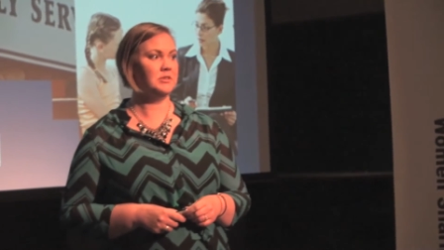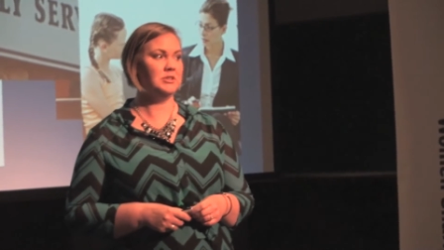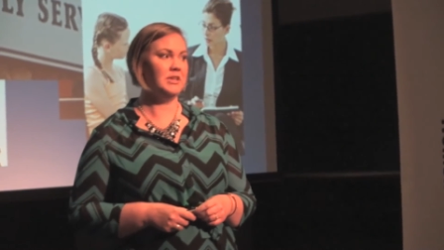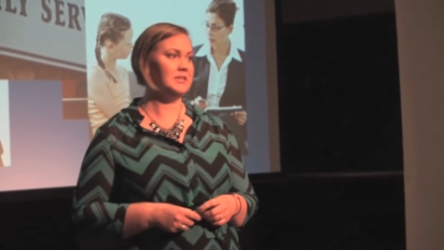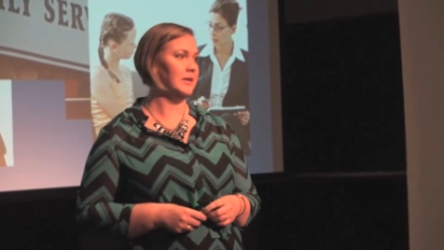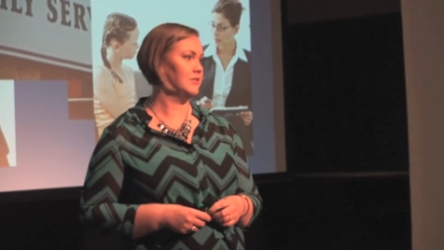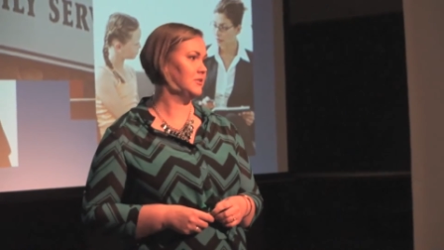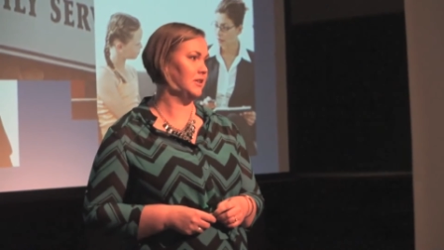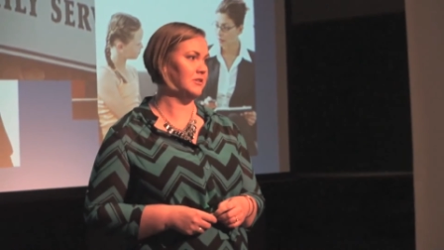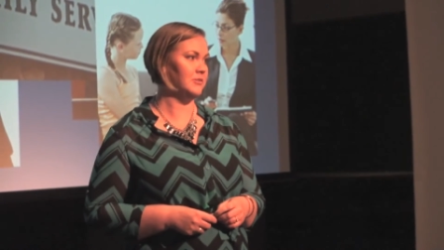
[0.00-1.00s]
She had temper
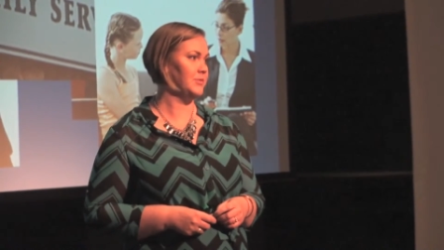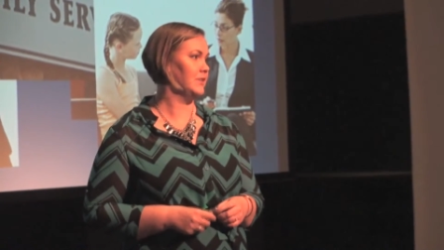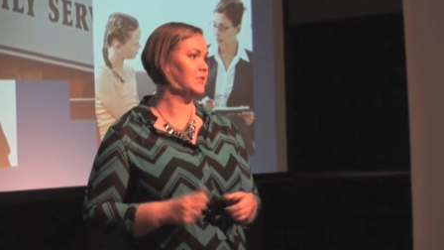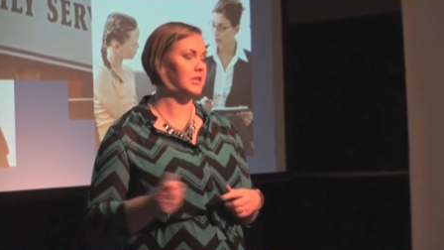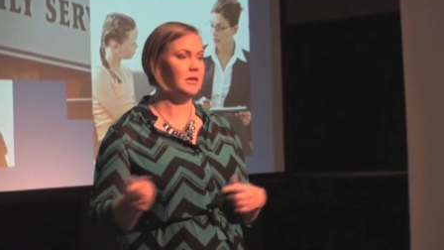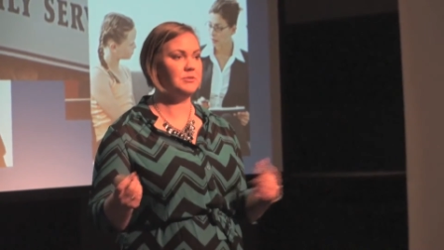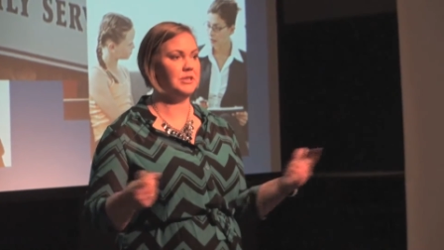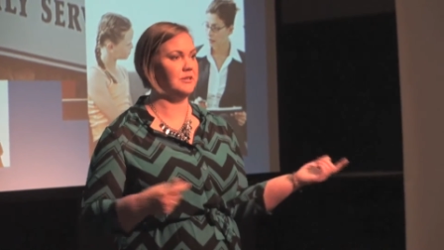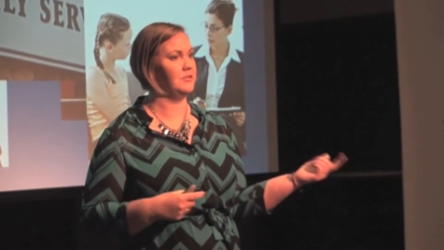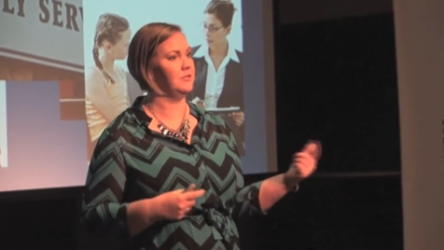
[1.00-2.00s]
tantrums every time she
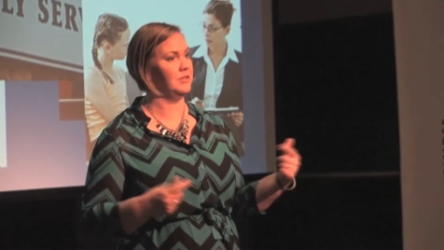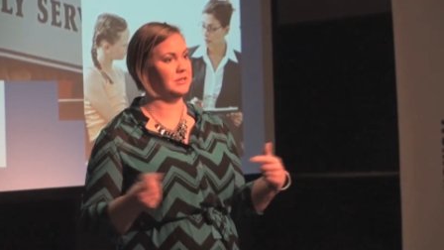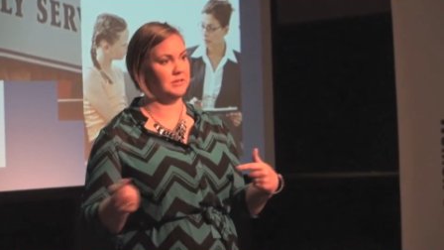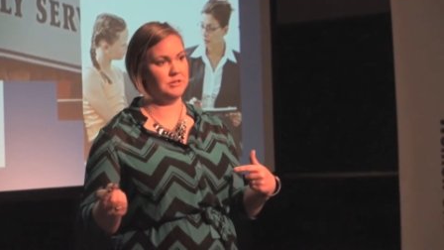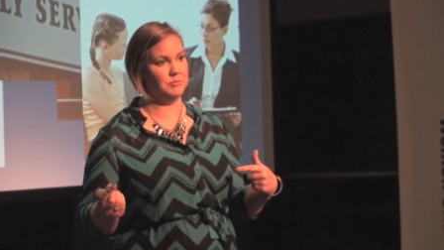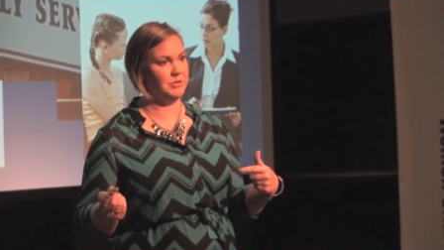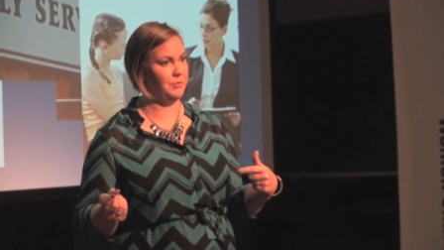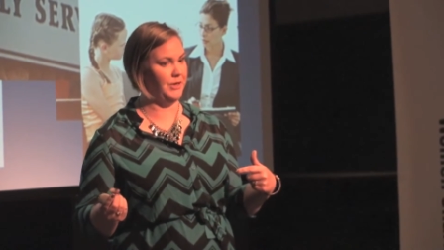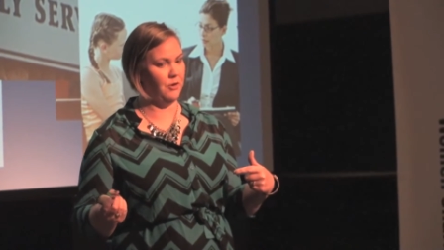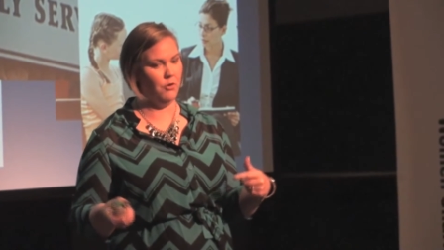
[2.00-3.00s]
had to transition
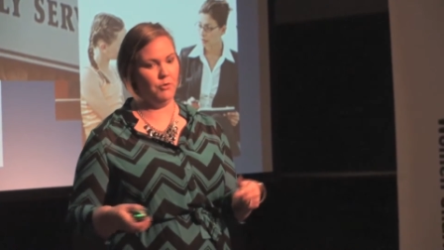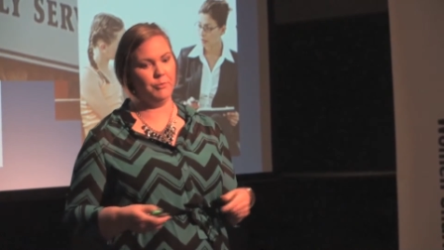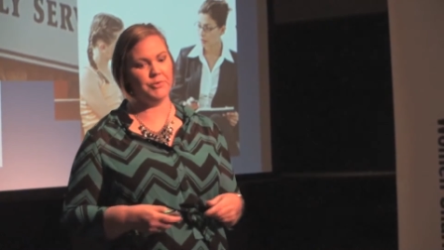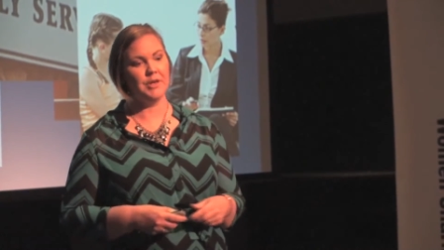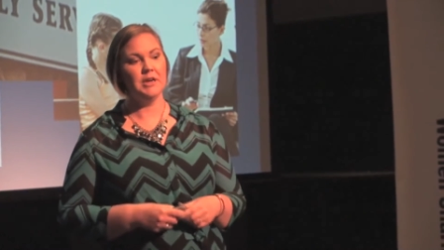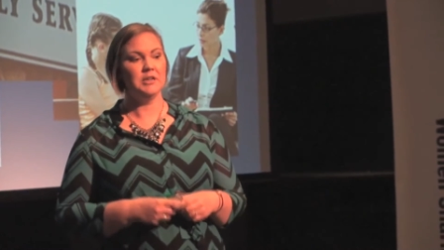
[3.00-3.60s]
between homes.